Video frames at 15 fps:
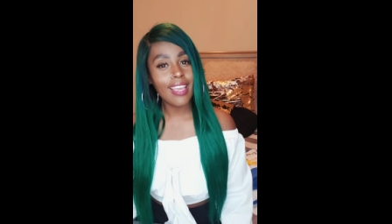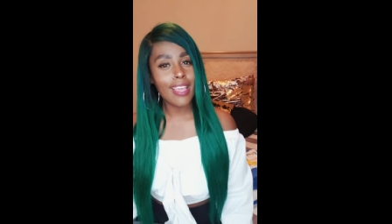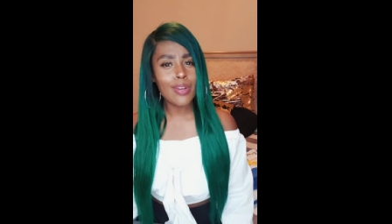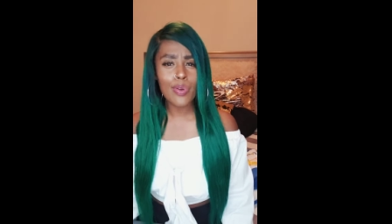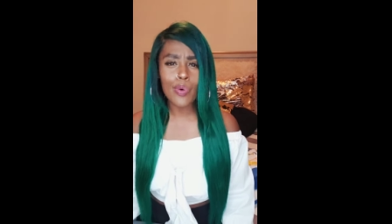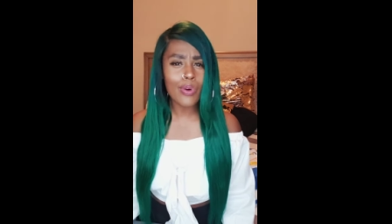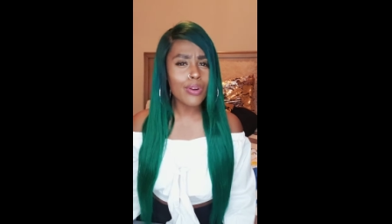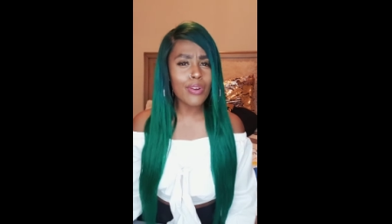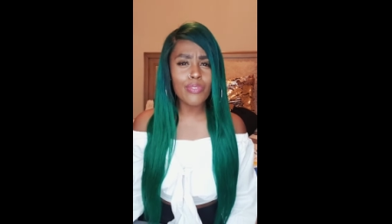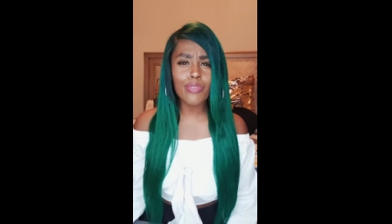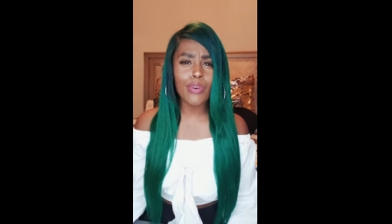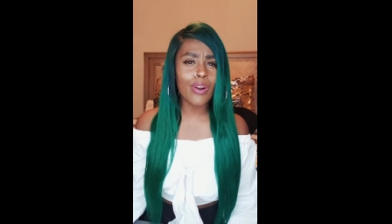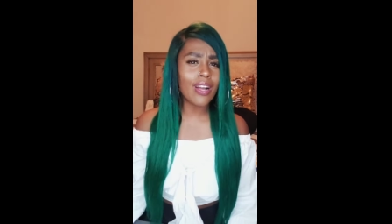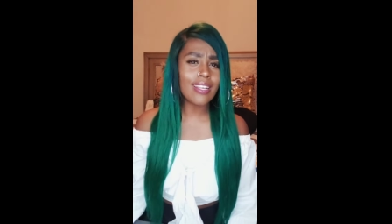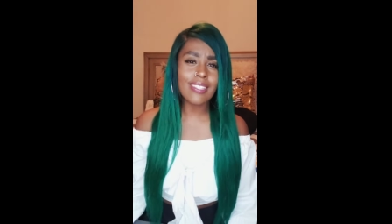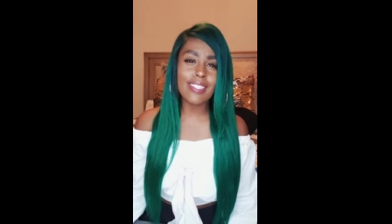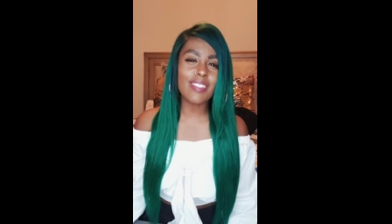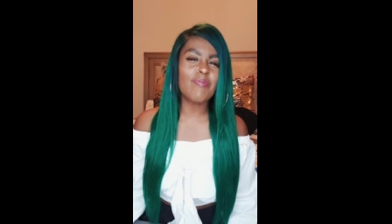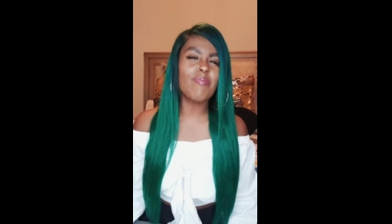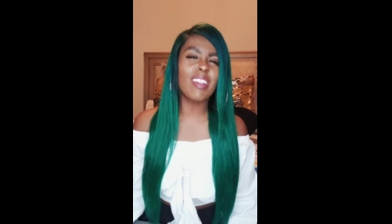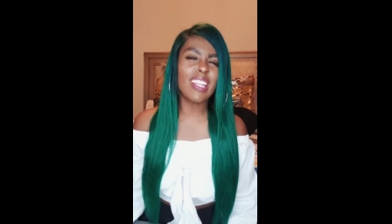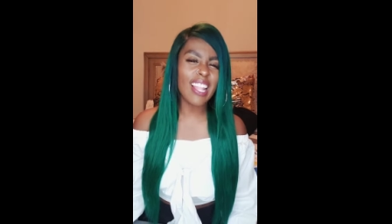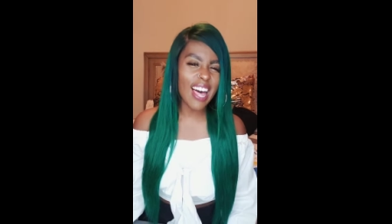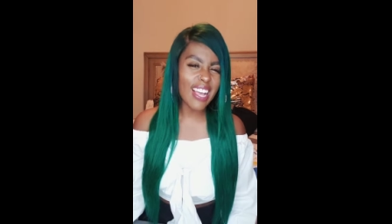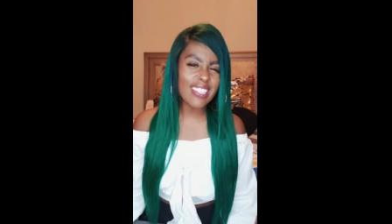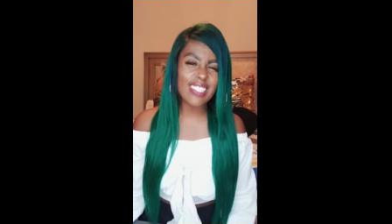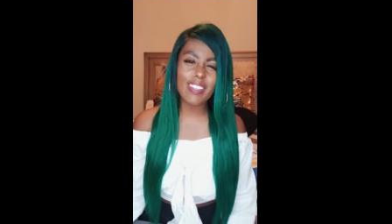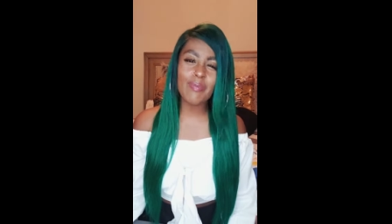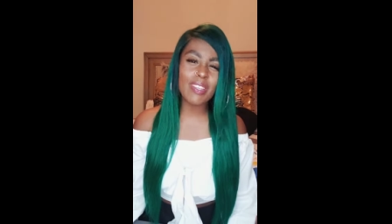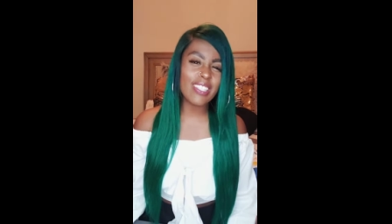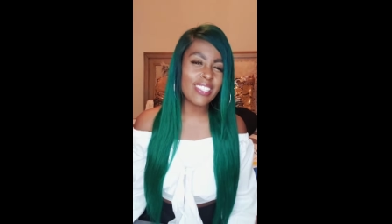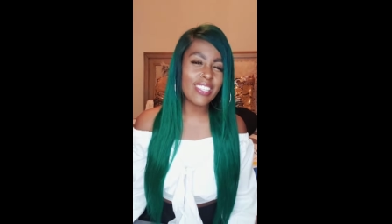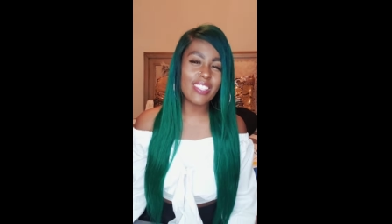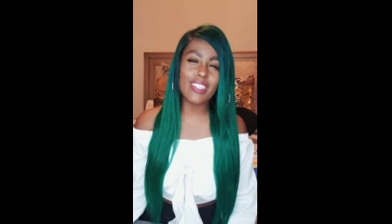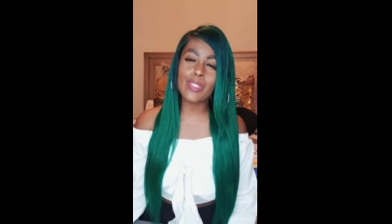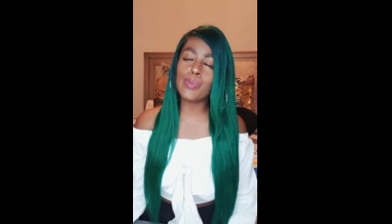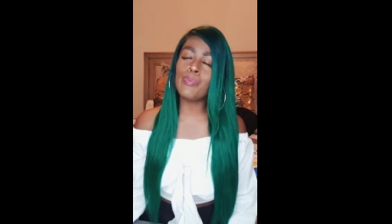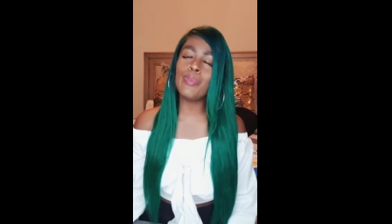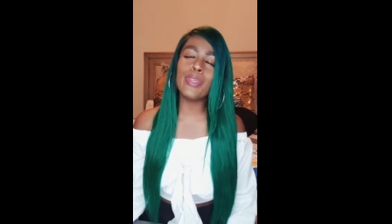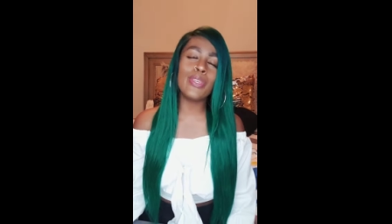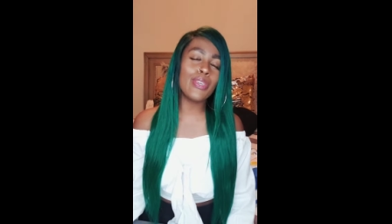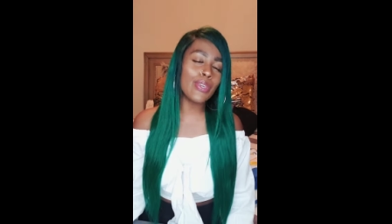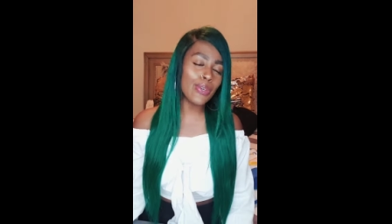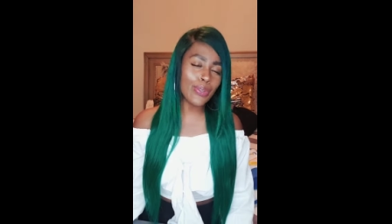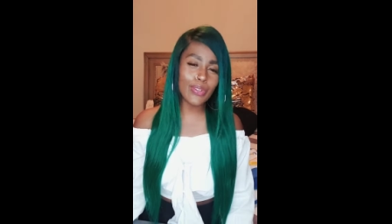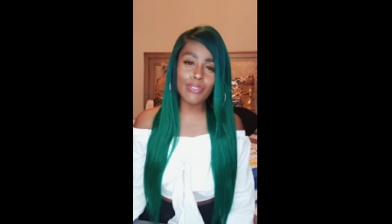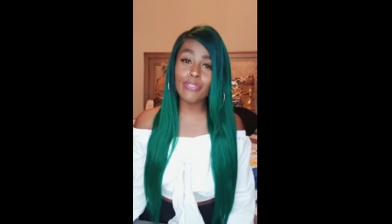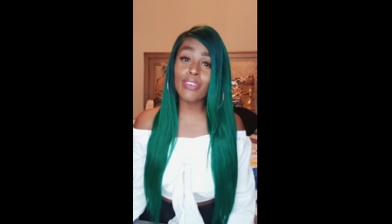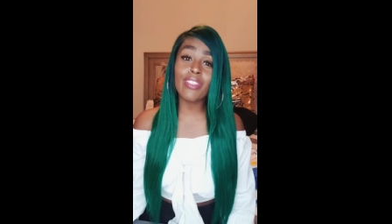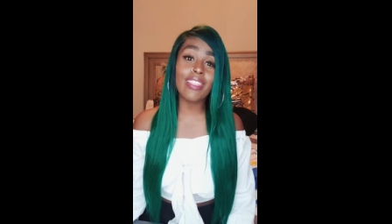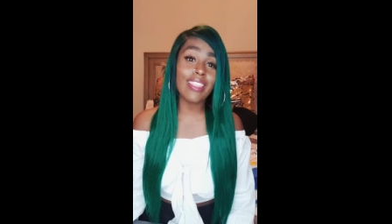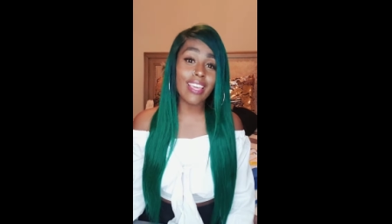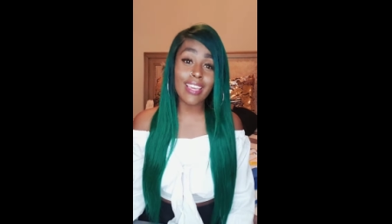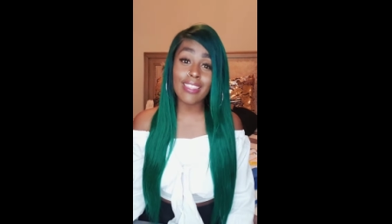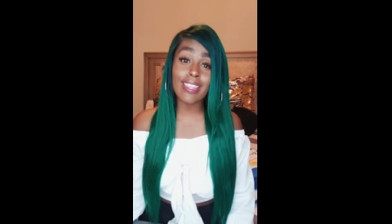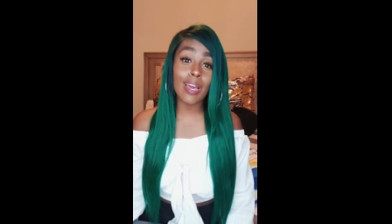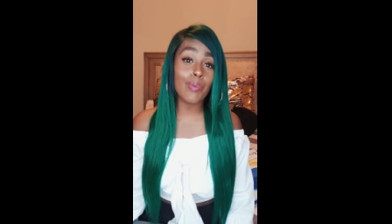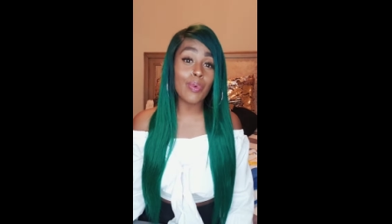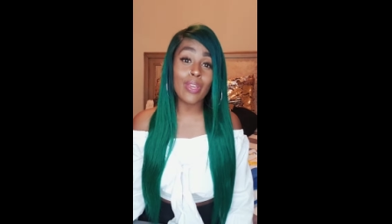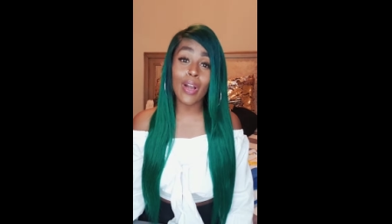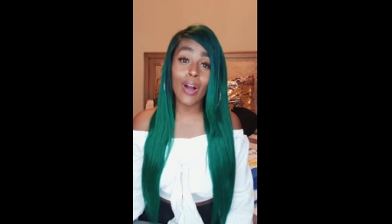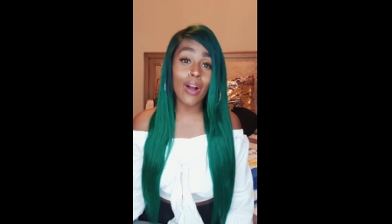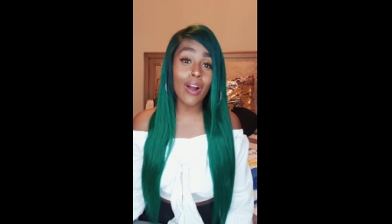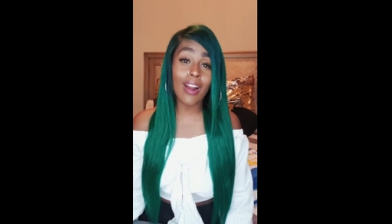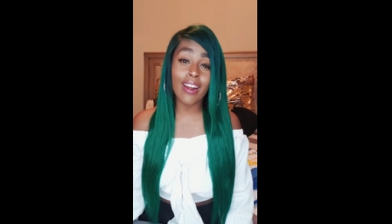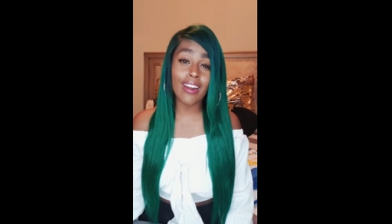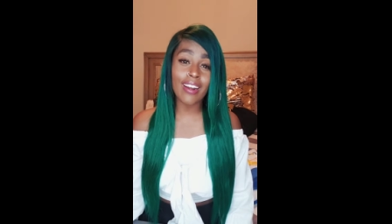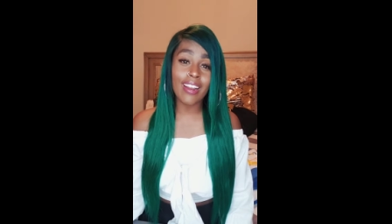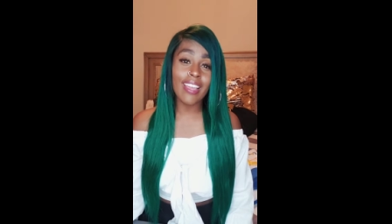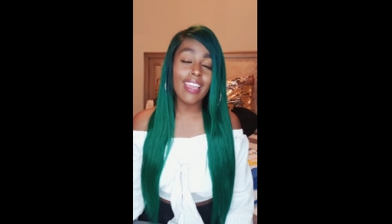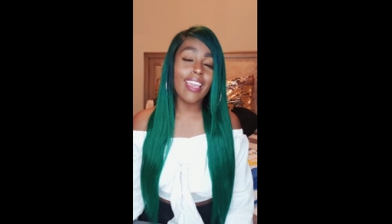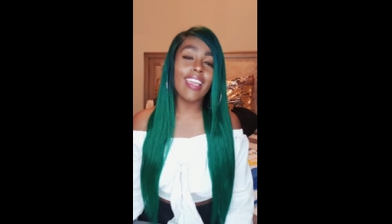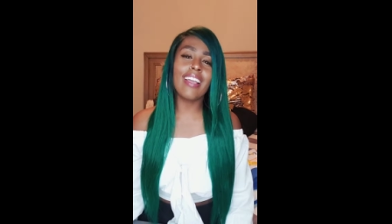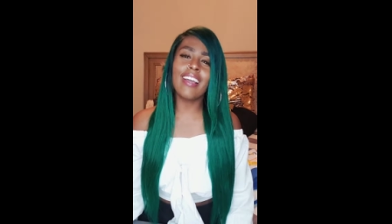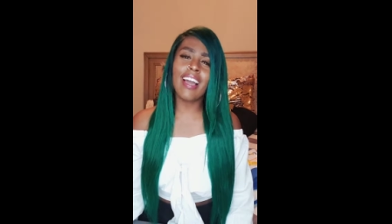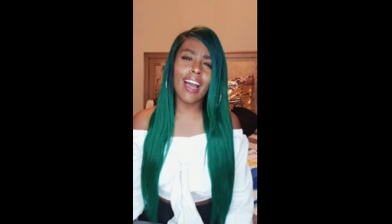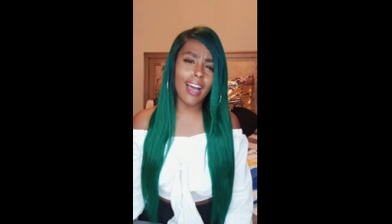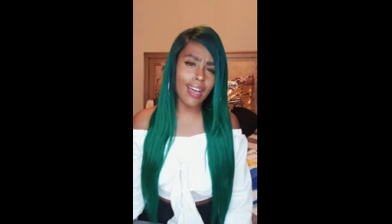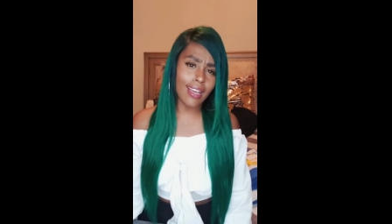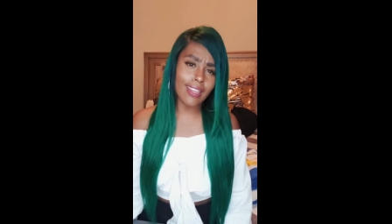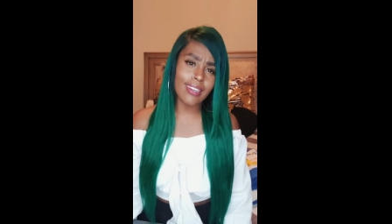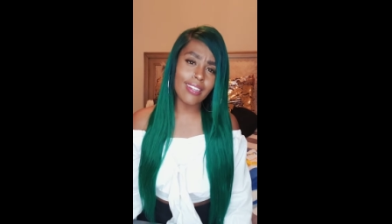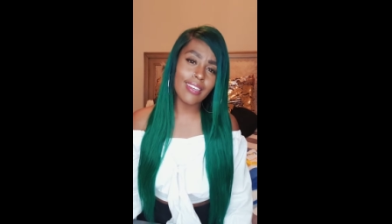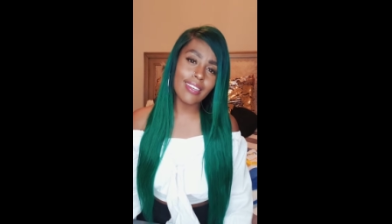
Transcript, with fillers: in order for us to blossom into this beautiful thing that we are in God.